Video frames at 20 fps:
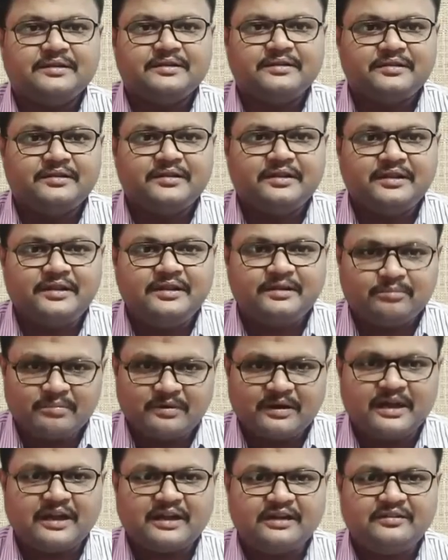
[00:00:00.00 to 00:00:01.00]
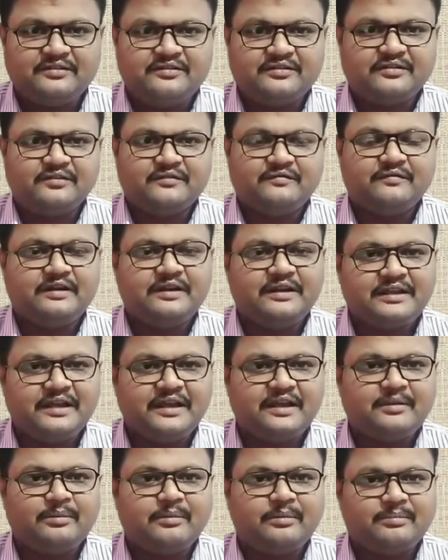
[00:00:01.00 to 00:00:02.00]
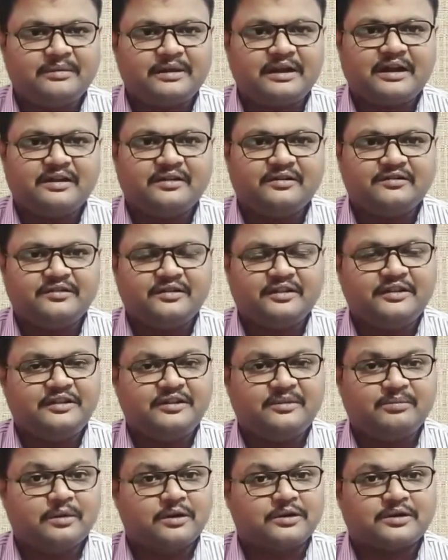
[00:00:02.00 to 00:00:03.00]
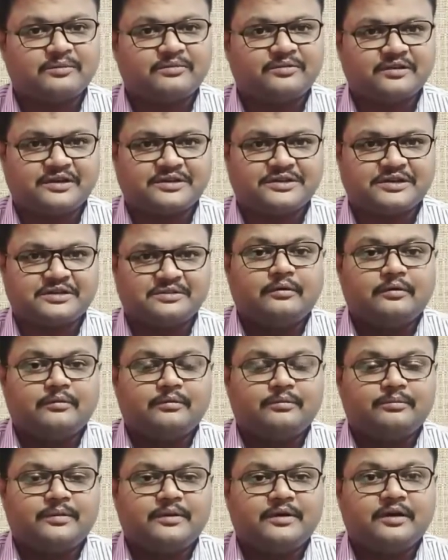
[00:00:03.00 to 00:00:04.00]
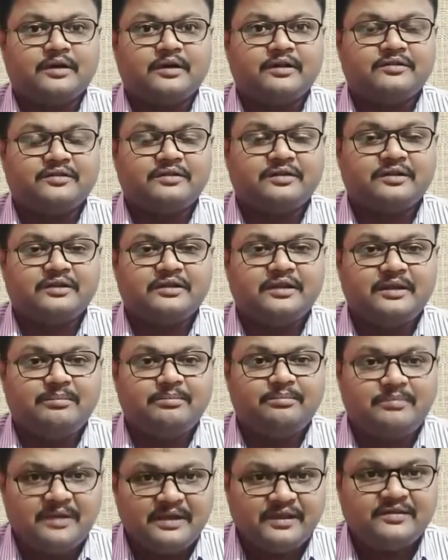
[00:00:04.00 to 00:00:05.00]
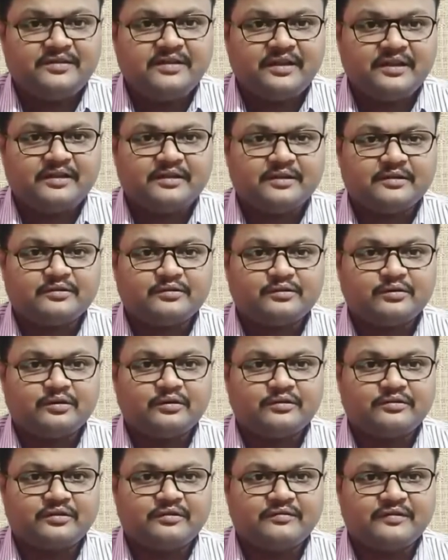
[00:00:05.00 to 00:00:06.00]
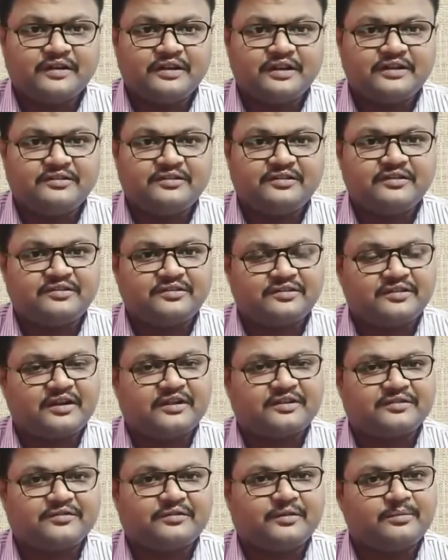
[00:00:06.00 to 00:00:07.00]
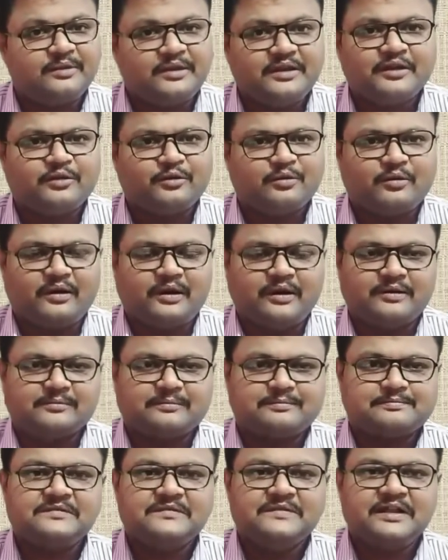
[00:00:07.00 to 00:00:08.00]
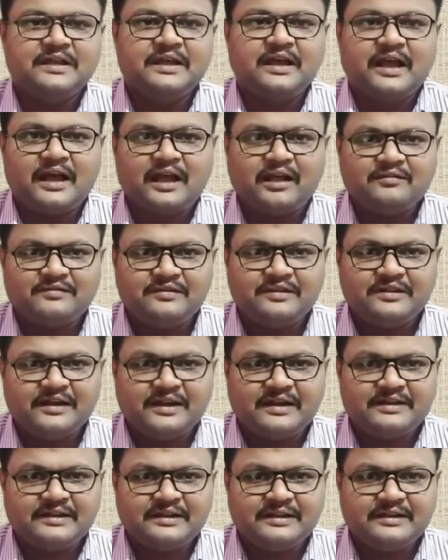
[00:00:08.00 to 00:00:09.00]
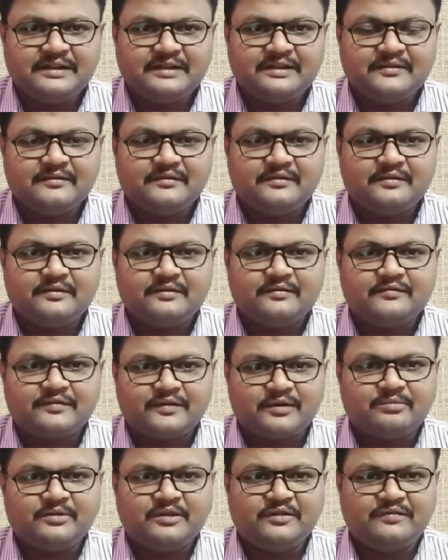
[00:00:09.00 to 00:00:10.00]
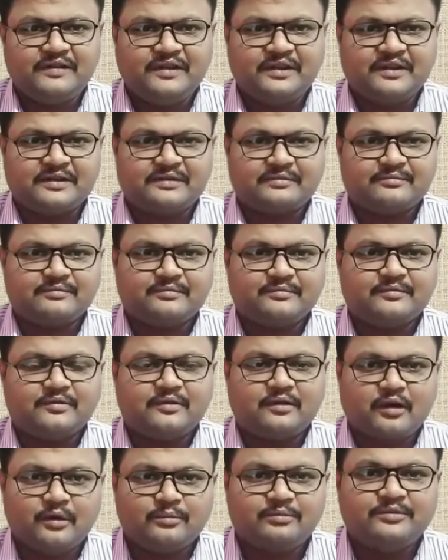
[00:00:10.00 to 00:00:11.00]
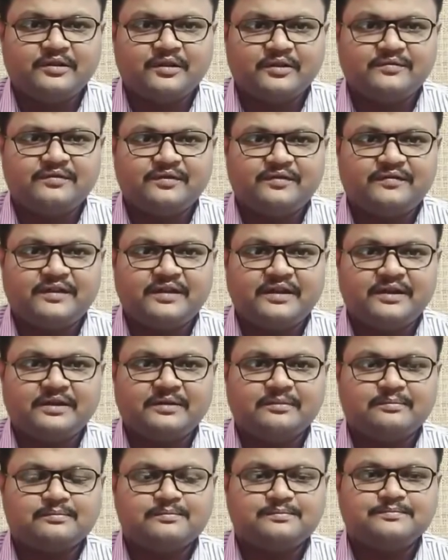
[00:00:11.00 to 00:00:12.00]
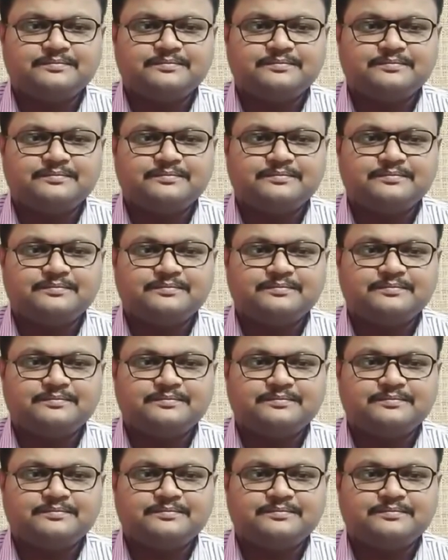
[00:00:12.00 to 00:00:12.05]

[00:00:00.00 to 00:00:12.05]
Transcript: the plants, will keep plants in the bottom section because the basic source of energy starts from here only. After that, from the figure, observe the figure,